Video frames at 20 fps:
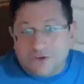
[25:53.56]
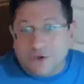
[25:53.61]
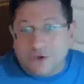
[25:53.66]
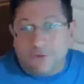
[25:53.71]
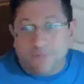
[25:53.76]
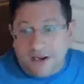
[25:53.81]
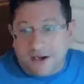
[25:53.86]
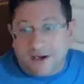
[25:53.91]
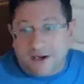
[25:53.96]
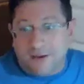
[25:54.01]

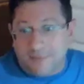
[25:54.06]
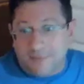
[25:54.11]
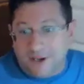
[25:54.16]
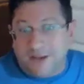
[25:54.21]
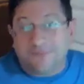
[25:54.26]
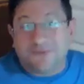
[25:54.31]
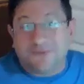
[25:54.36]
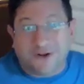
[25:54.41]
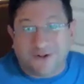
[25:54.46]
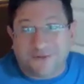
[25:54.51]
Topia coming
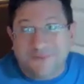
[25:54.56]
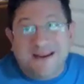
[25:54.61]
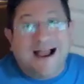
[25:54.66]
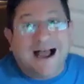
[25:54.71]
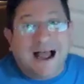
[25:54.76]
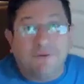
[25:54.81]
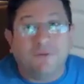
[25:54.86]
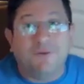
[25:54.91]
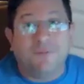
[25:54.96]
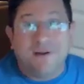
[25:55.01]
up. Trust me,
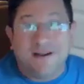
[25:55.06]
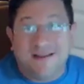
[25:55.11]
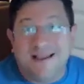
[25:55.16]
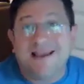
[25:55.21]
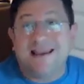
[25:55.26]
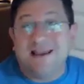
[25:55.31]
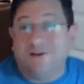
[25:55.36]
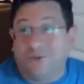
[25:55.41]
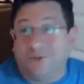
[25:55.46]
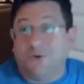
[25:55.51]
I will be
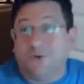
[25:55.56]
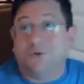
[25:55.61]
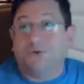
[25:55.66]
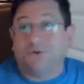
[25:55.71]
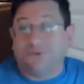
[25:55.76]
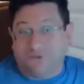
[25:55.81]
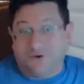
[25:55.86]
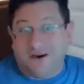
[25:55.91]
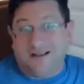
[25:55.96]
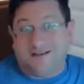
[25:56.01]
taking local
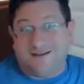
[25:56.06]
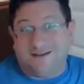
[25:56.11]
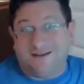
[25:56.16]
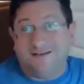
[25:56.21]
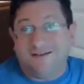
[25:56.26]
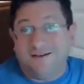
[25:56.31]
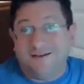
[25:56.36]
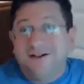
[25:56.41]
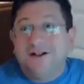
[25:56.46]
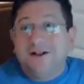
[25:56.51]

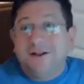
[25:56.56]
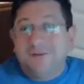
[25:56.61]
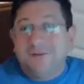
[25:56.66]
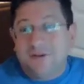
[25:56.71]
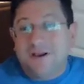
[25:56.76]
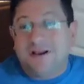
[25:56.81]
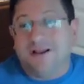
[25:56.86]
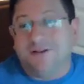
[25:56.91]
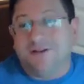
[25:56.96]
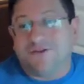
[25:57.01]
transit
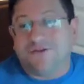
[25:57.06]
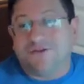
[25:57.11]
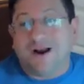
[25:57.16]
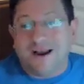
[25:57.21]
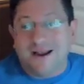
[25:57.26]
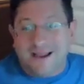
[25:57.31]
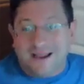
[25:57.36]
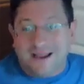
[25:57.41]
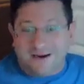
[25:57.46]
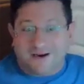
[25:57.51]
because
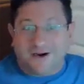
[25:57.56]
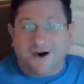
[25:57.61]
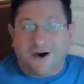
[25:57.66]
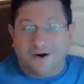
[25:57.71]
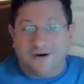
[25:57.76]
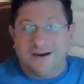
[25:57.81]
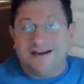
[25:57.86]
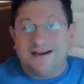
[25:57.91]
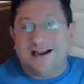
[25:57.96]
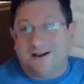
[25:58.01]
trying to get a
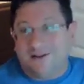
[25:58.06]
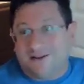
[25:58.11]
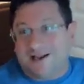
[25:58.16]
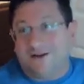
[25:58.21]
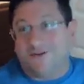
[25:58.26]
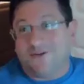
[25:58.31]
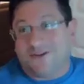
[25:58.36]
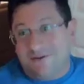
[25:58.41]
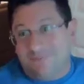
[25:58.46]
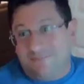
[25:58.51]
car in
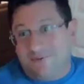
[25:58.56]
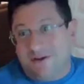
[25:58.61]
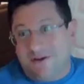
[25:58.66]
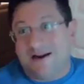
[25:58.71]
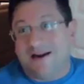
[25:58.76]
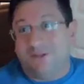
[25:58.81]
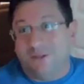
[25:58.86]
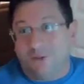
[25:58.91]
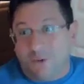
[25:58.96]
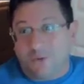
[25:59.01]
downtown St. Pete
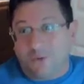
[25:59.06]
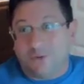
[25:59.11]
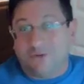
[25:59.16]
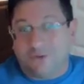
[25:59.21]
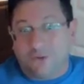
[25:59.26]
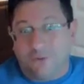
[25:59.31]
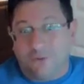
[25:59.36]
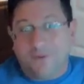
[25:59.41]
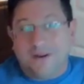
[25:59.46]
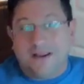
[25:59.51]
on Local
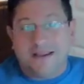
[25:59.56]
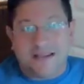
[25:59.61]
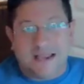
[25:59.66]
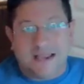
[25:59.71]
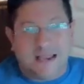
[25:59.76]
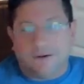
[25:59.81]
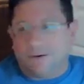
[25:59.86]
Topia Day.